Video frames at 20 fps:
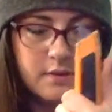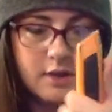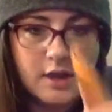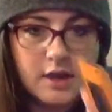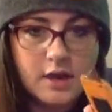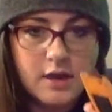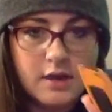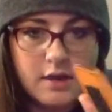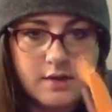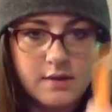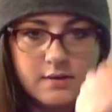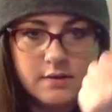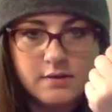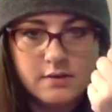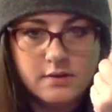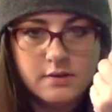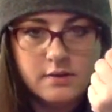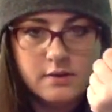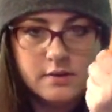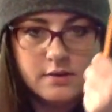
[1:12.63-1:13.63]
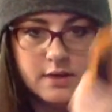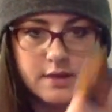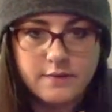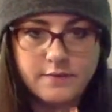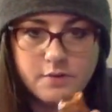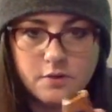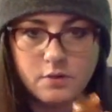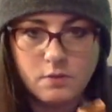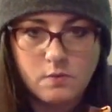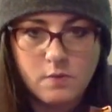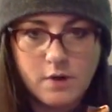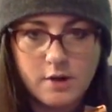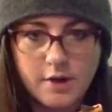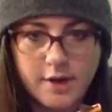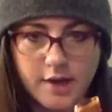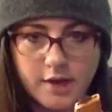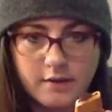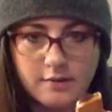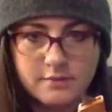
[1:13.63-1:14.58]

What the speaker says: I'll give you a warning.